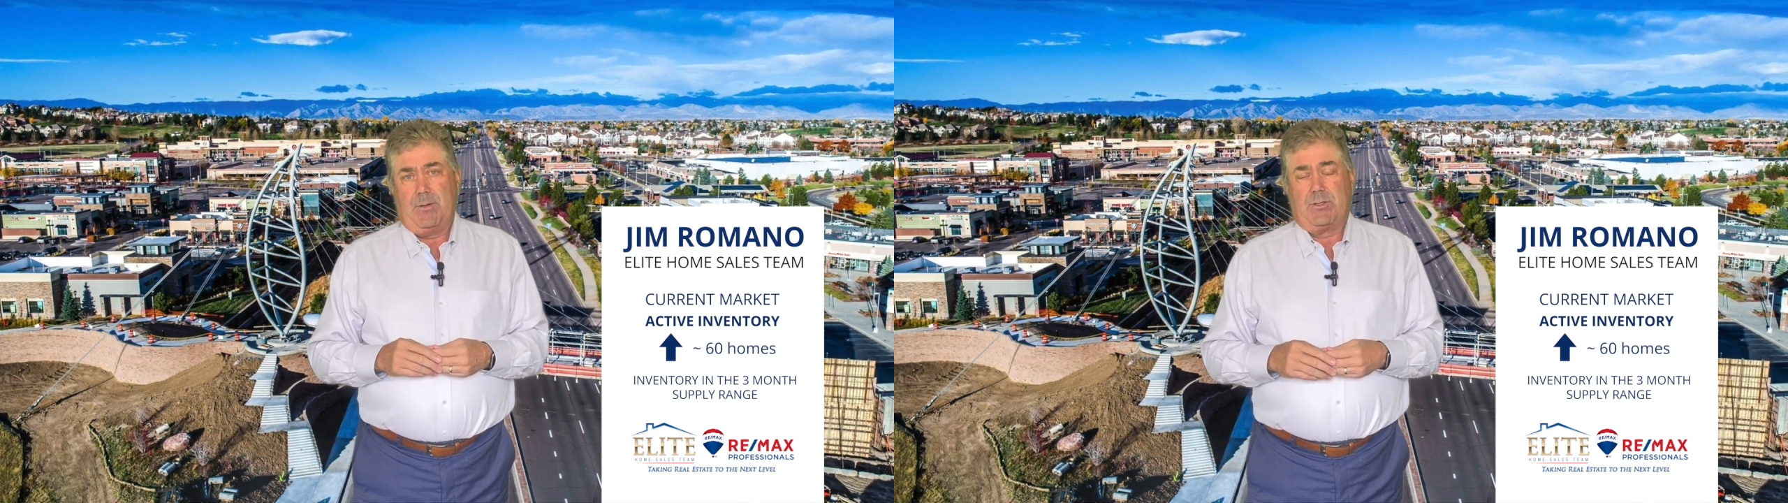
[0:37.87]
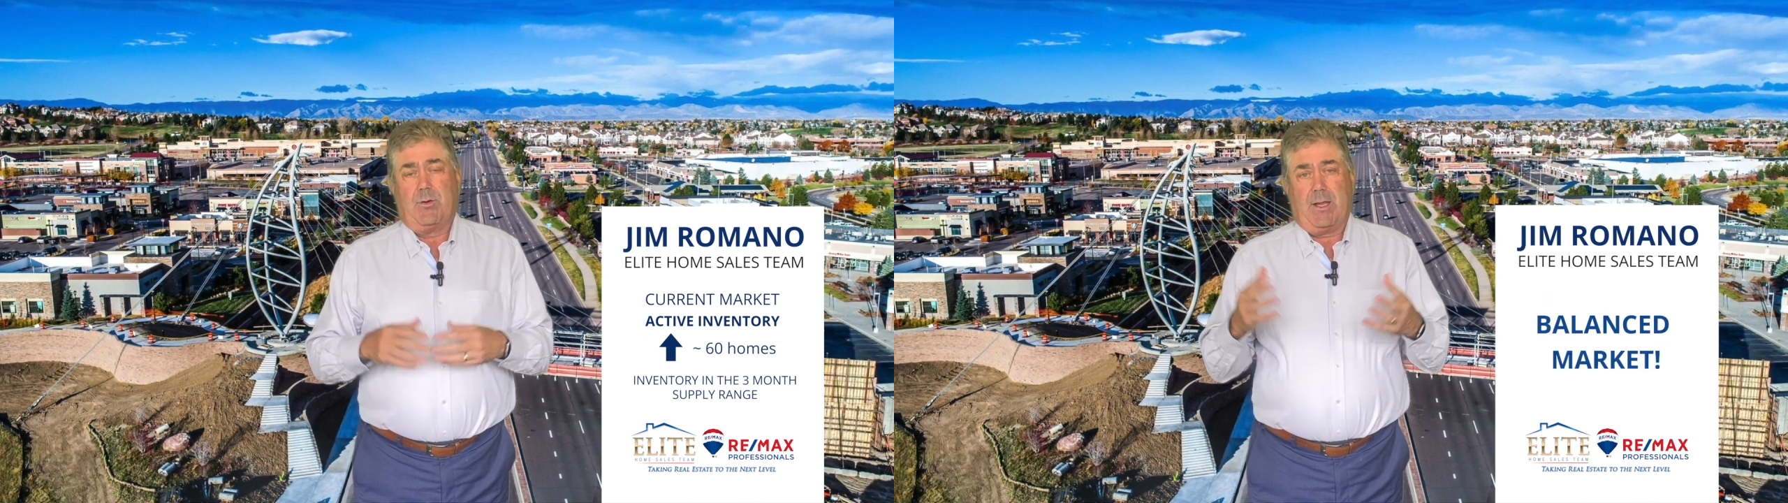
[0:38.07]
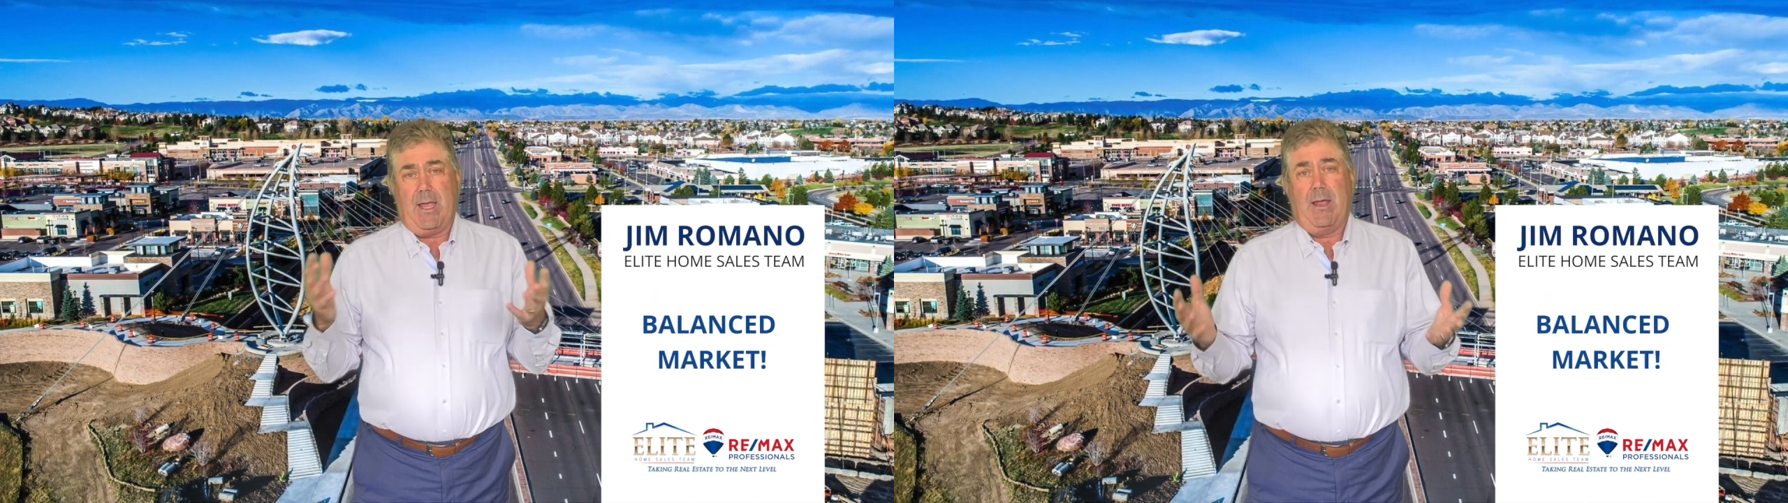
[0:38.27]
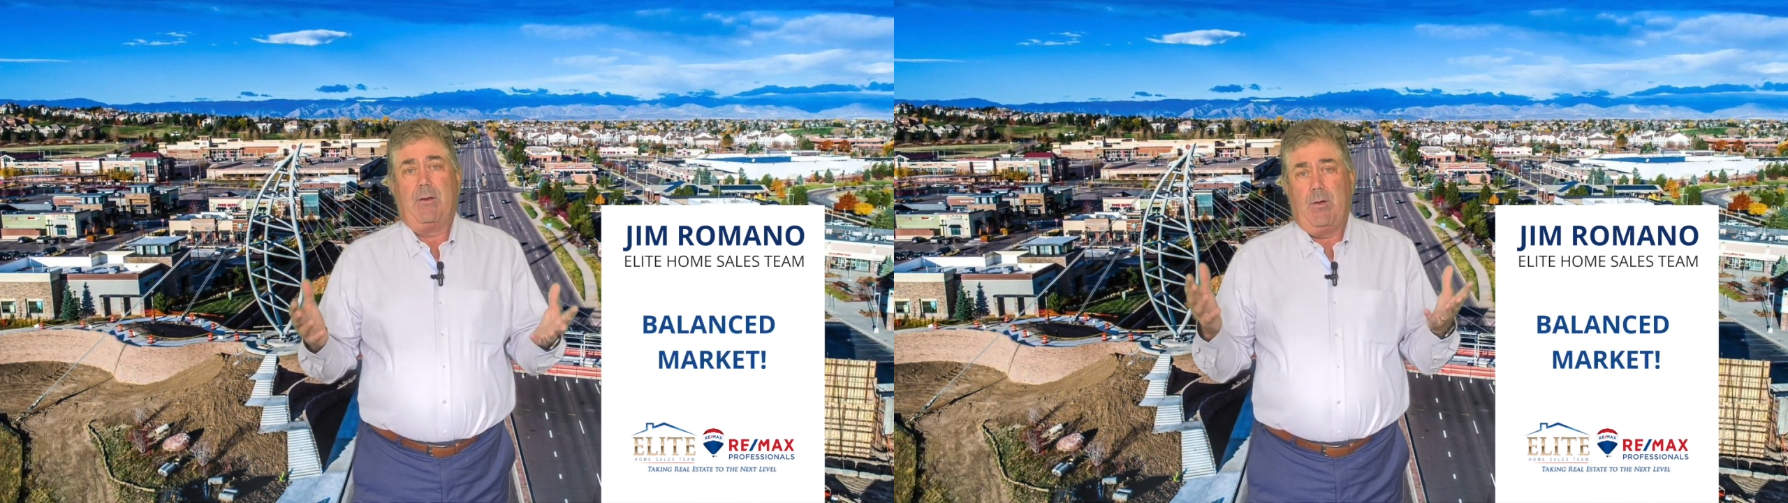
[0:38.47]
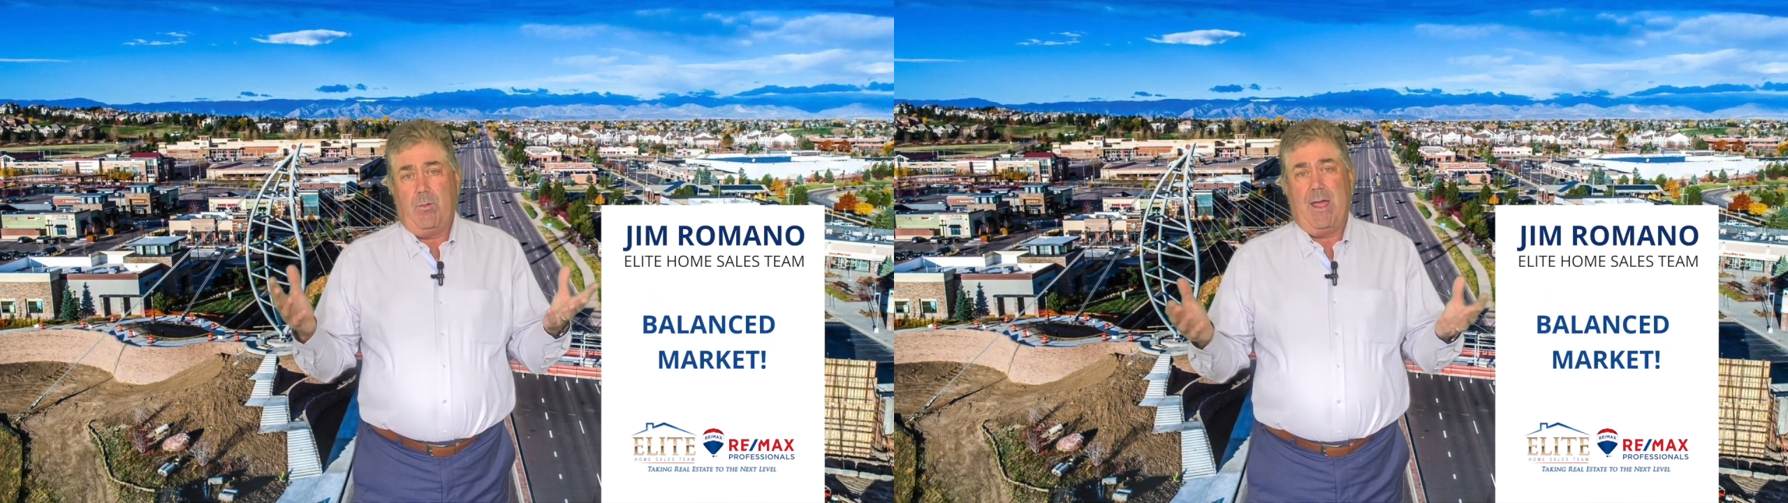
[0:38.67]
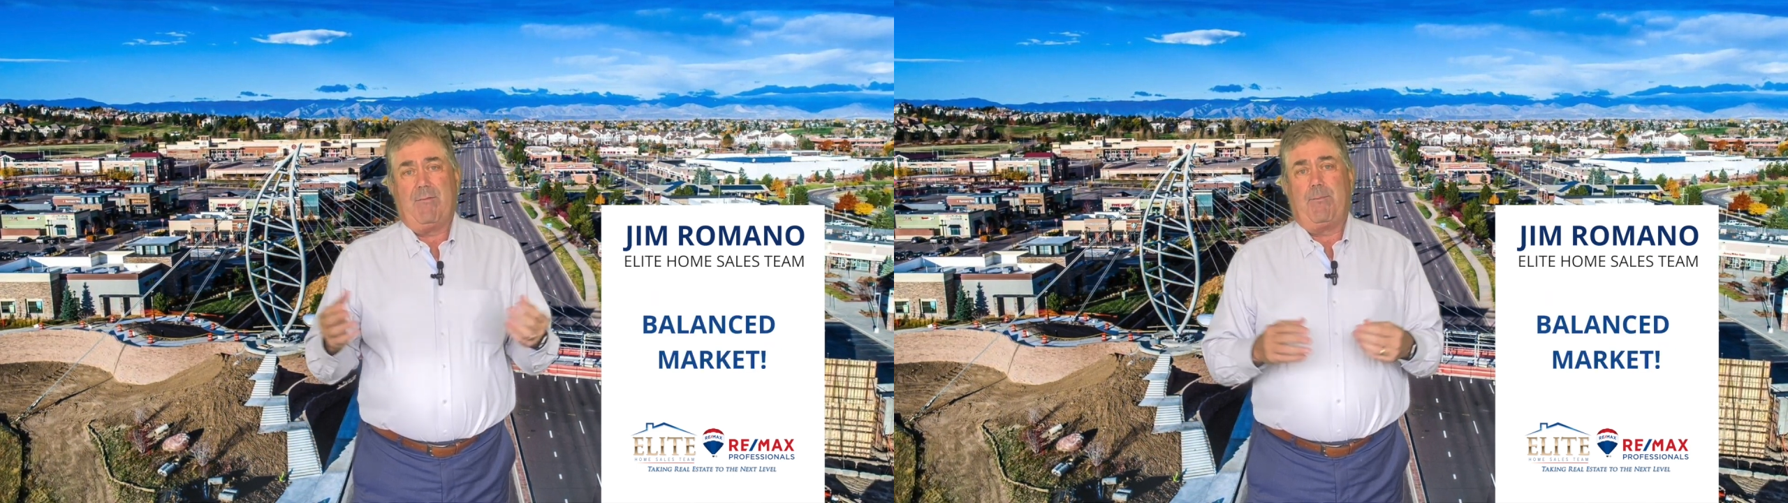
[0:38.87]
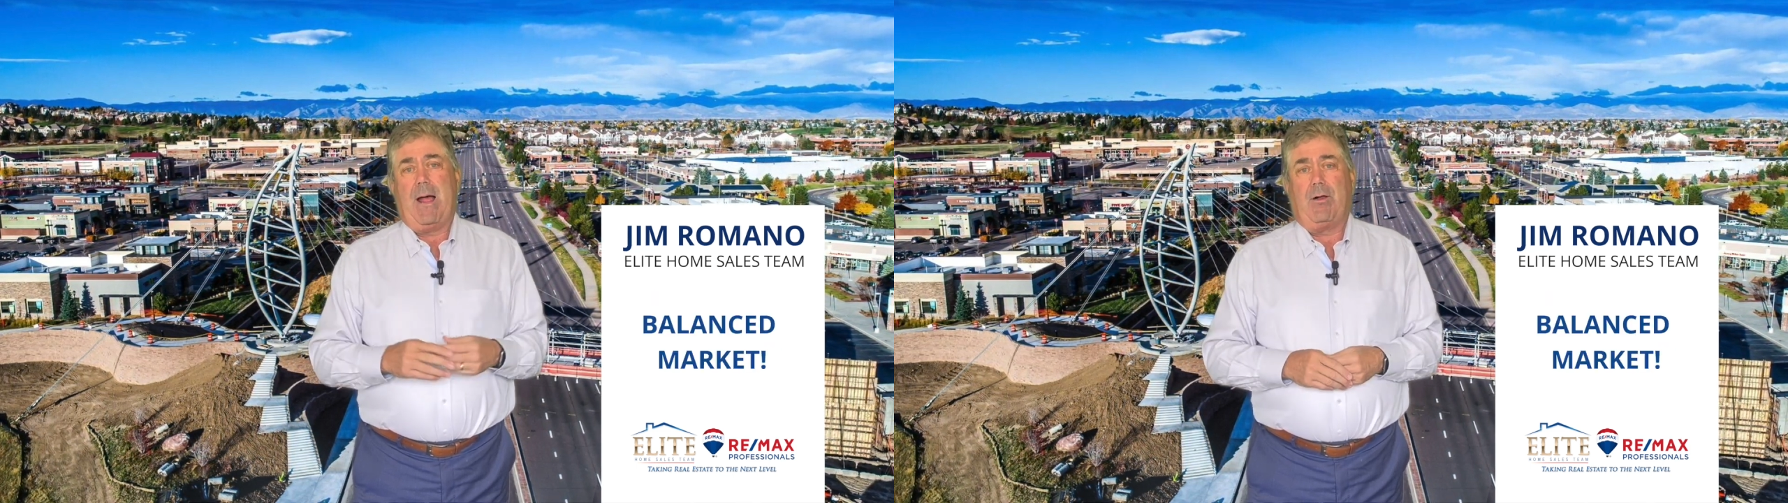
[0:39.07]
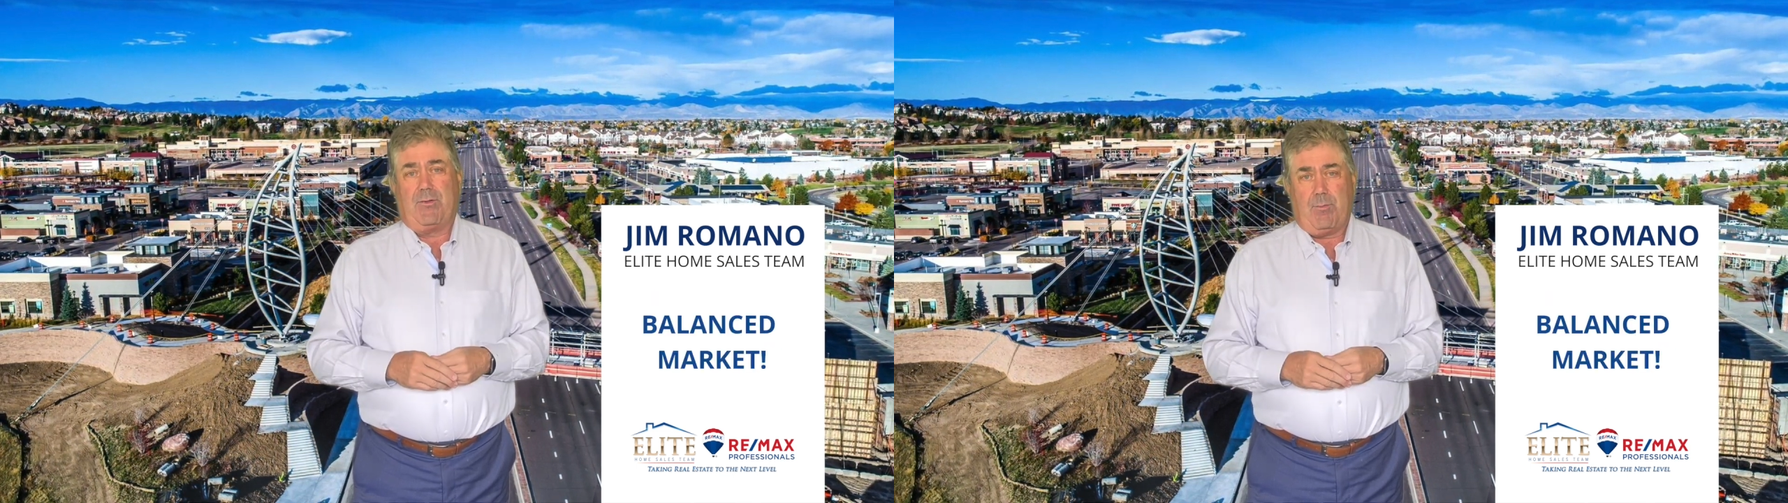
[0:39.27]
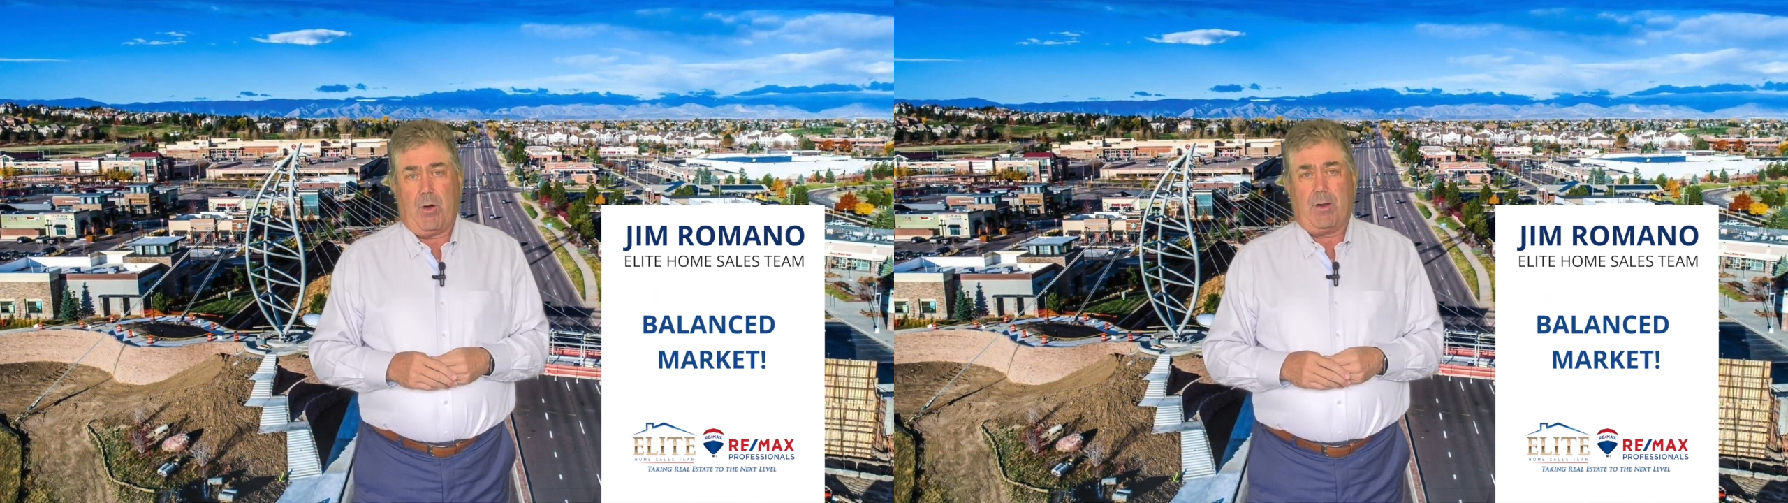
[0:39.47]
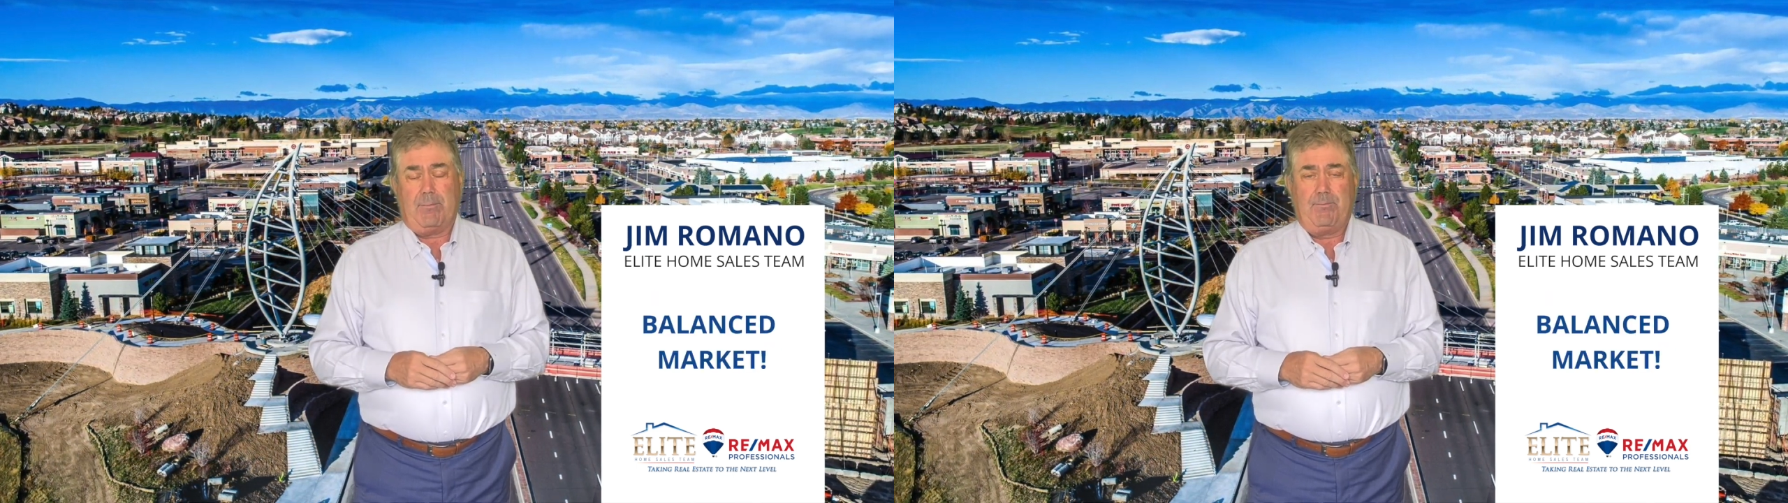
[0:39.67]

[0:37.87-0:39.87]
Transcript: So again, we have a balanced market.